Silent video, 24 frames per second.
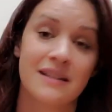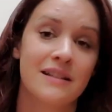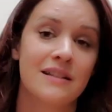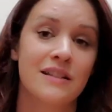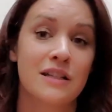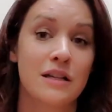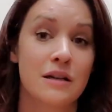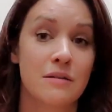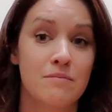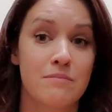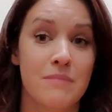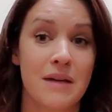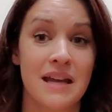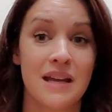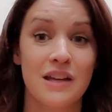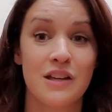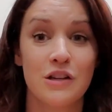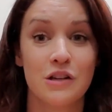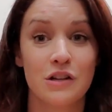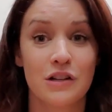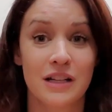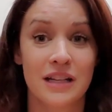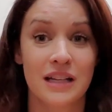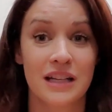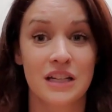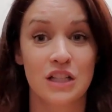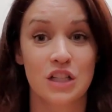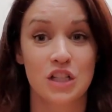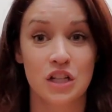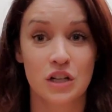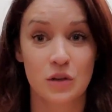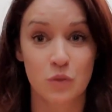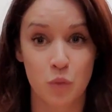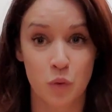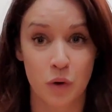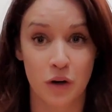to make your
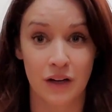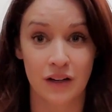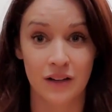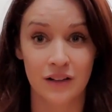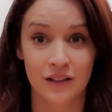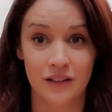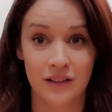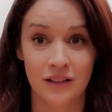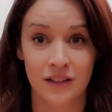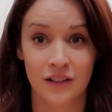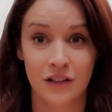kitchen work